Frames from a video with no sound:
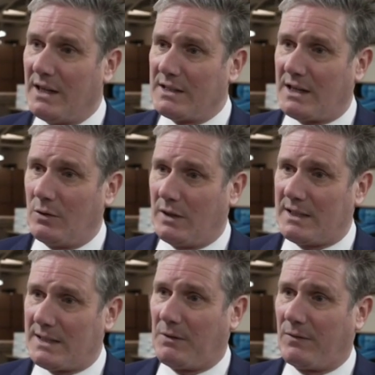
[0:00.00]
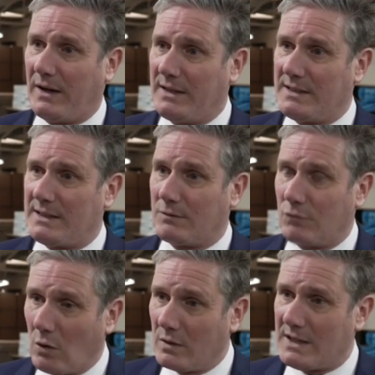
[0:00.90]
So this, I'm afraid, is the
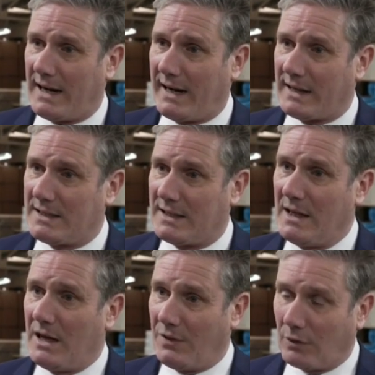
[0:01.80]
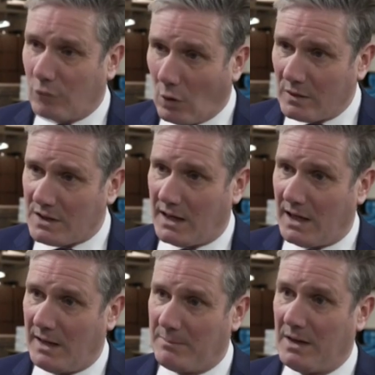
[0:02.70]
wrong tax at the wrong
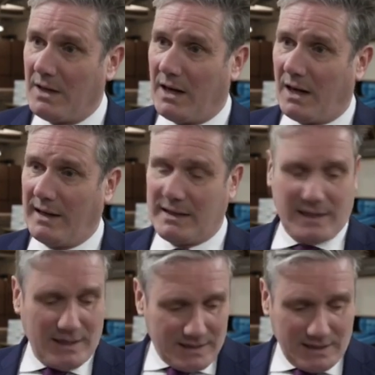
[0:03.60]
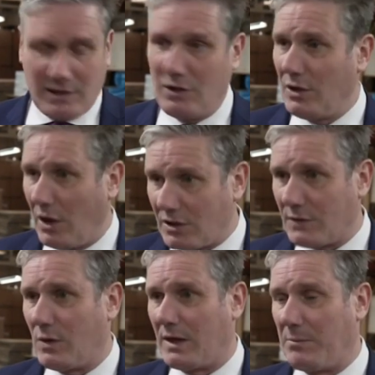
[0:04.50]
time. And it's hitting lots of
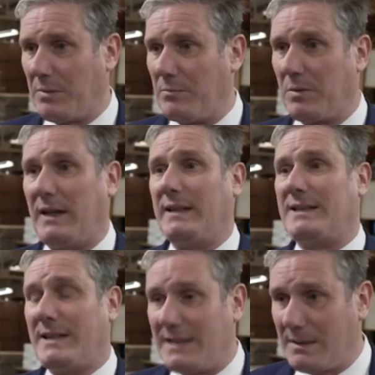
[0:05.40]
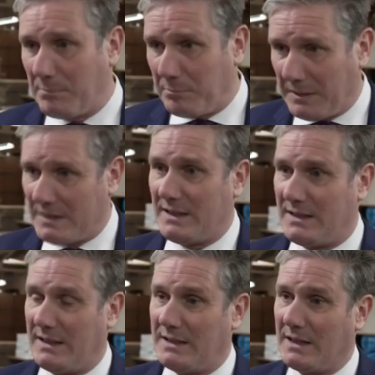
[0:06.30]
working people and it's hitting
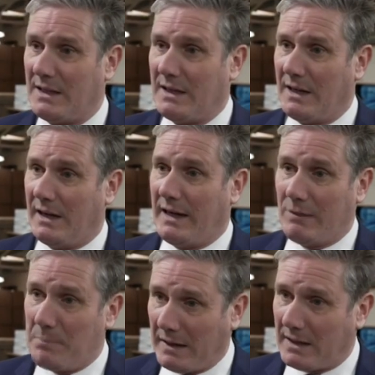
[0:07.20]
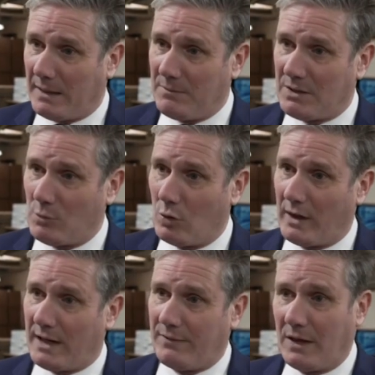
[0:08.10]
businesses. And here at Baycut this
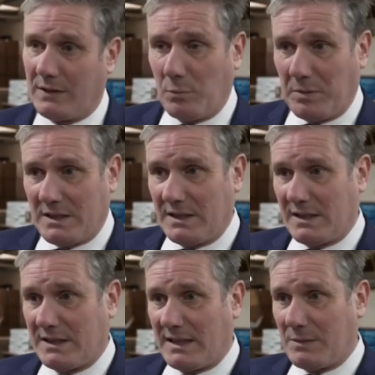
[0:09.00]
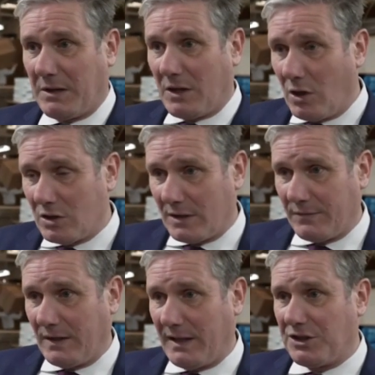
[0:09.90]
morning, I've heard of a business that says because of
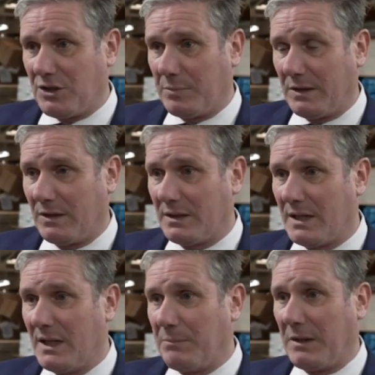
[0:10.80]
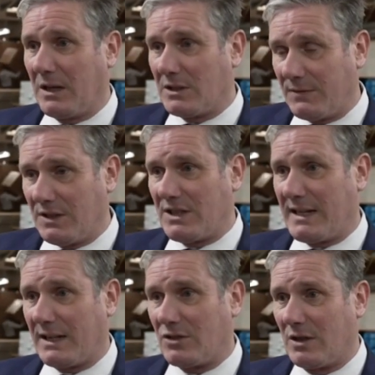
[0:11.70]
the energy bills, because of this
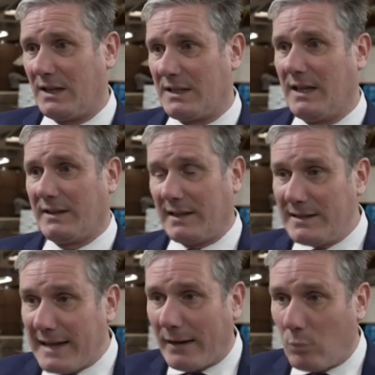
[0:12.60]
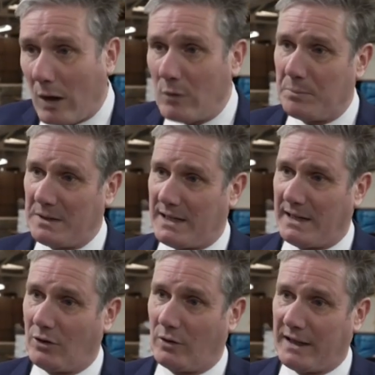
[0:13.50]
tax rise, they now won't be
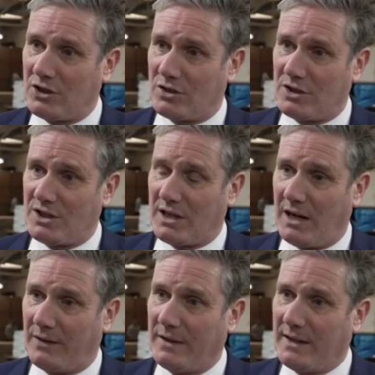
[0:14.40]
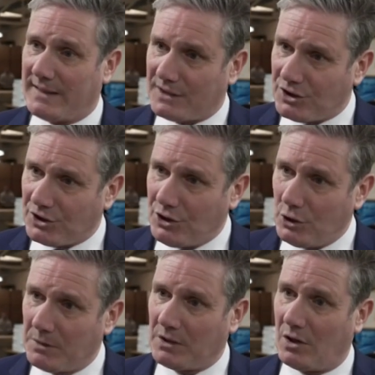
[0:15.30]
taking on extra staff. That's the
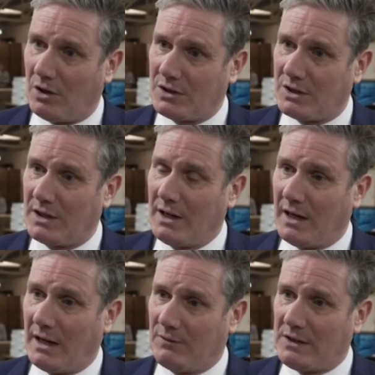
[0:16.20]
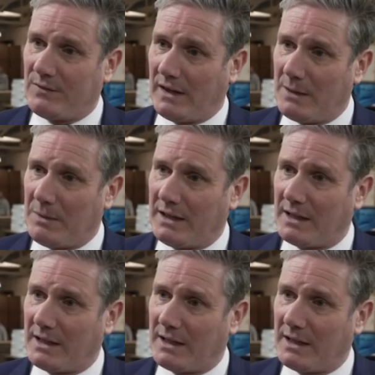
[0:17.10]
human cost of this failure by the